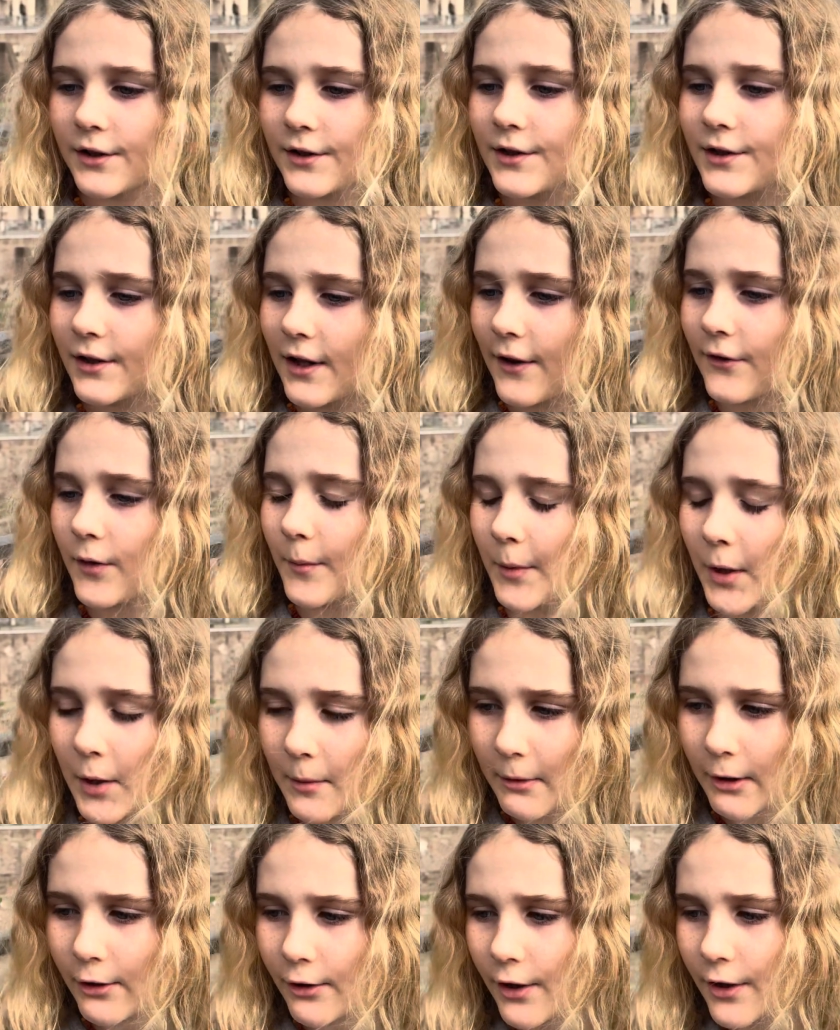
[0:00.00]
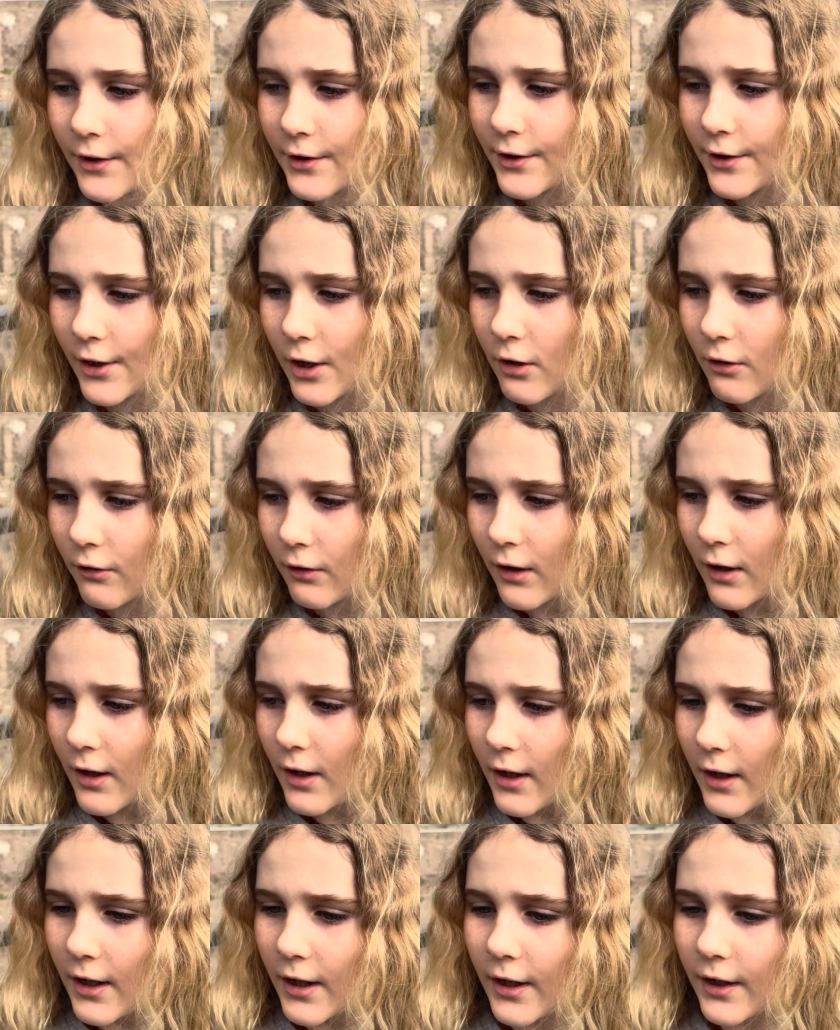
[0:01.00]
let the barbarians go
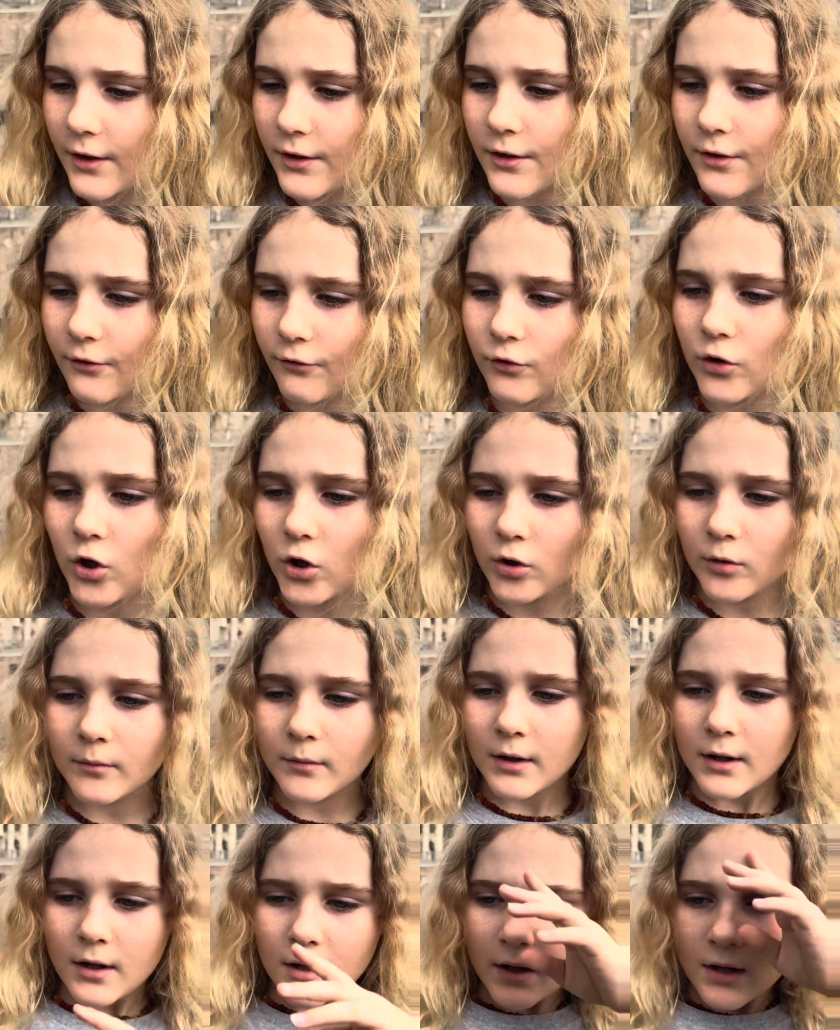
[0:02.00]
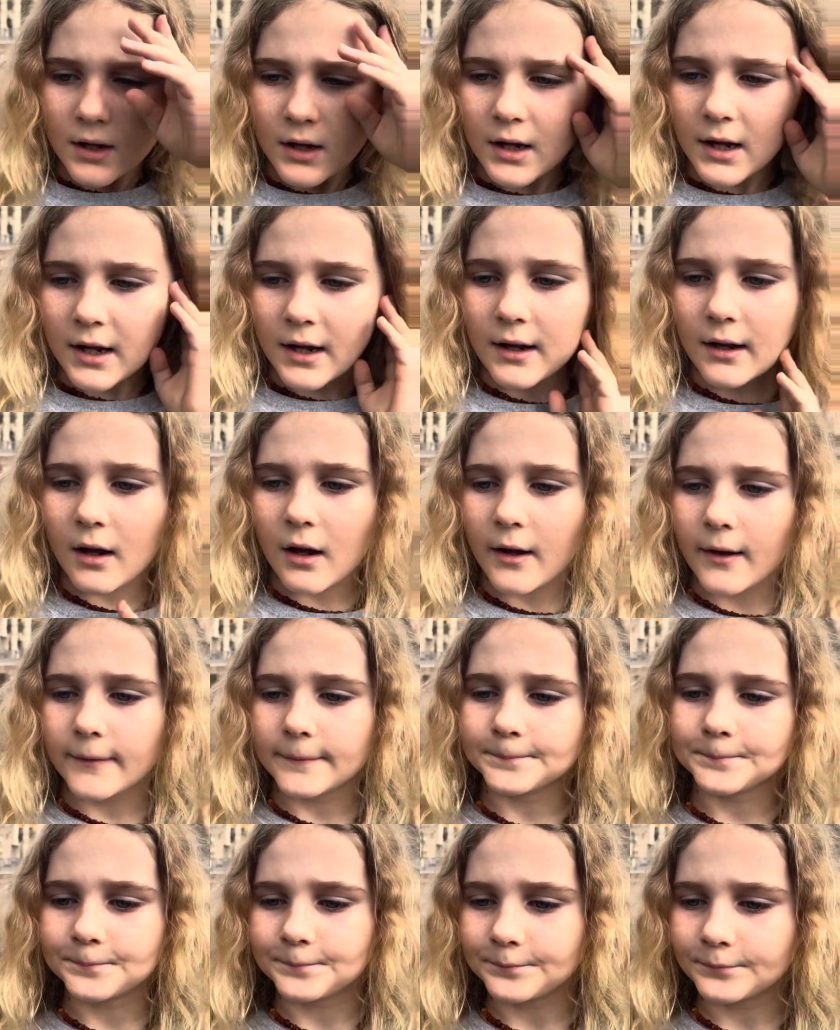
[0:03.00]
into Rome
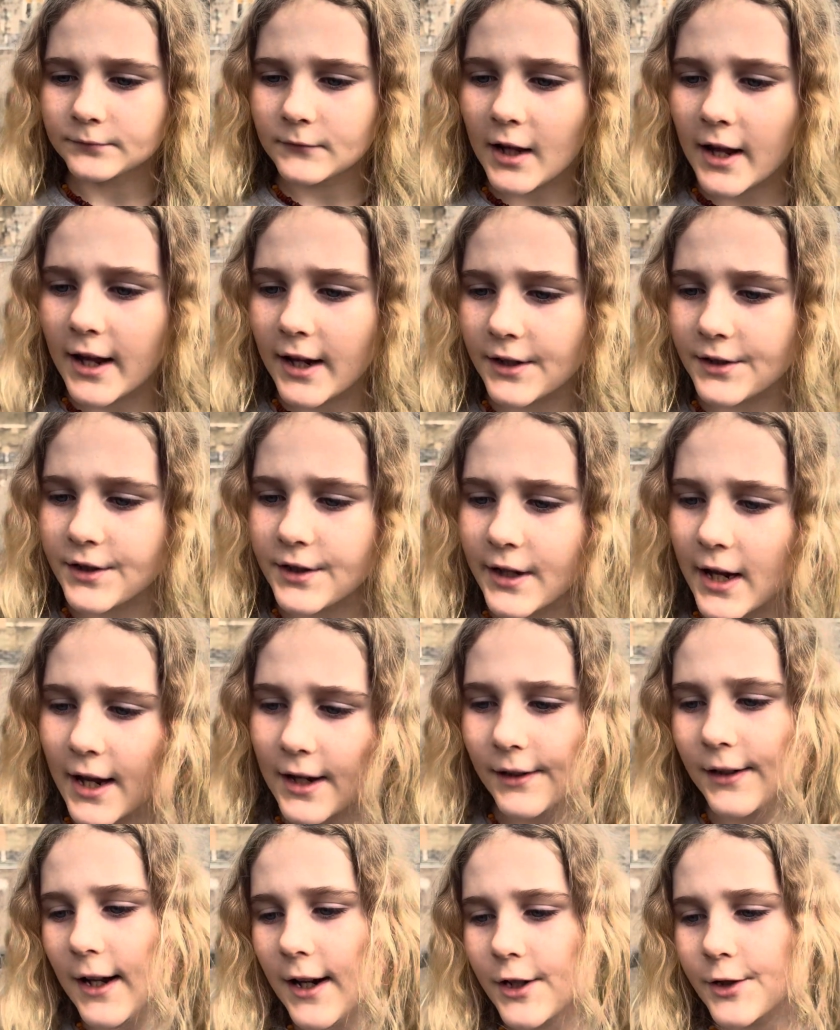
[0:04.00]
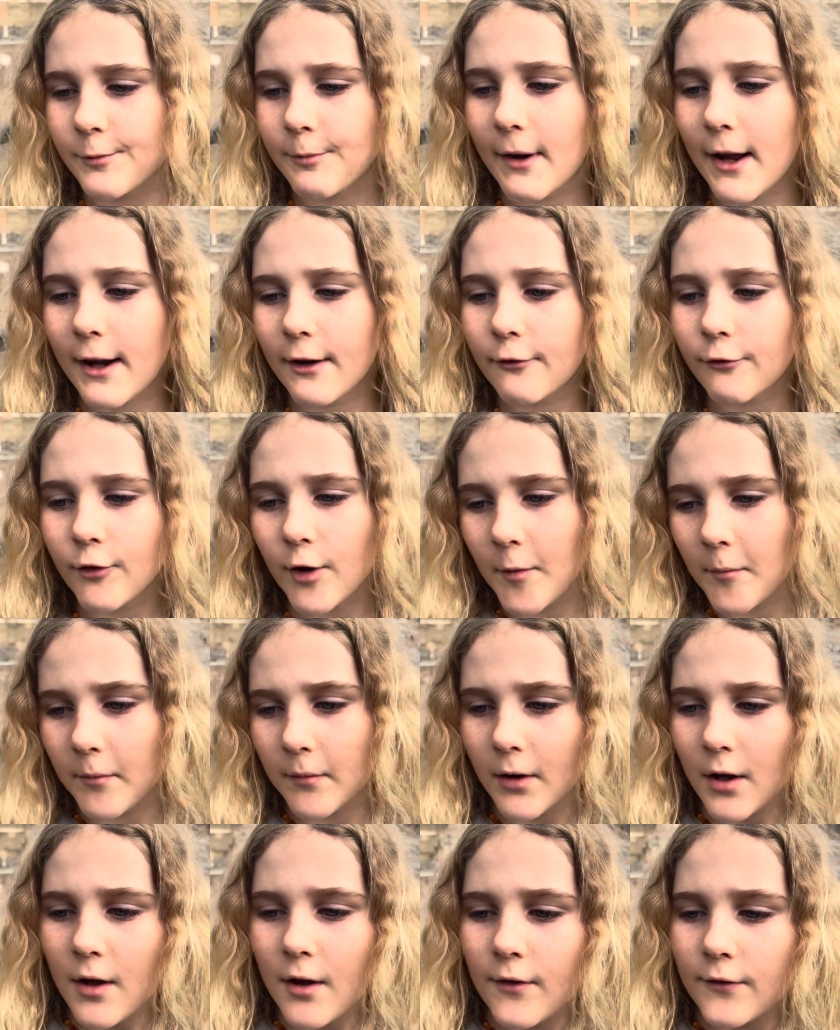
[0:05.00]
and get land back from
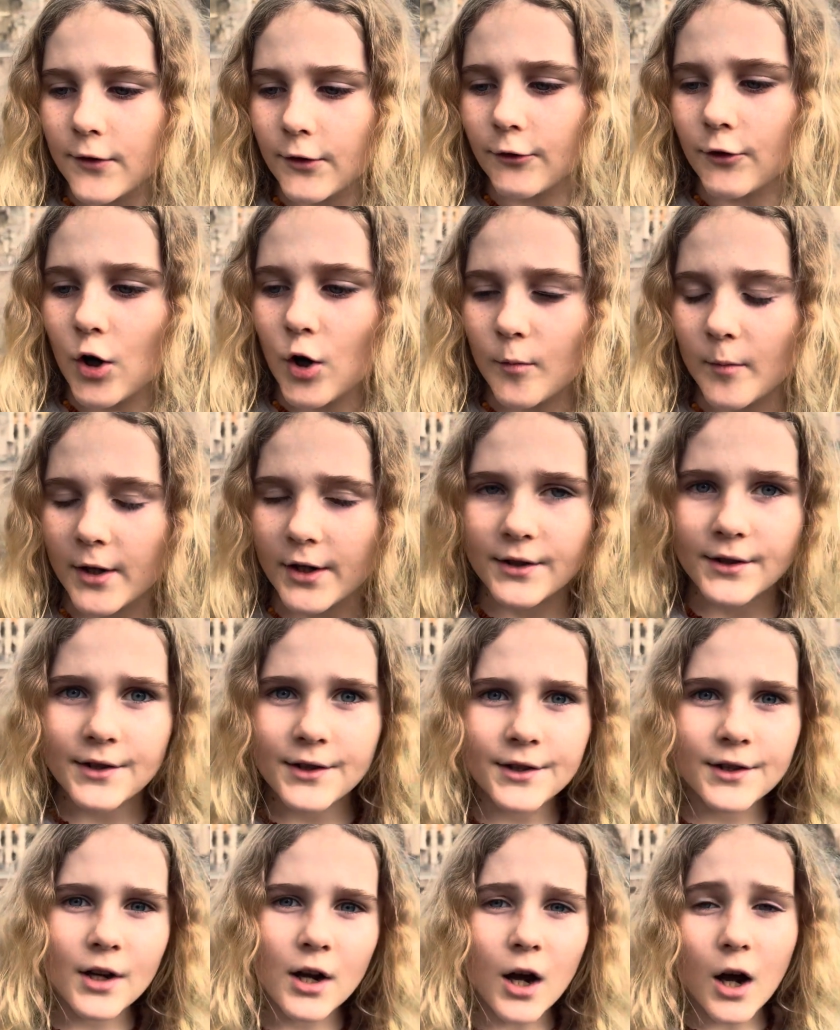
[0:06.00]
the Romans.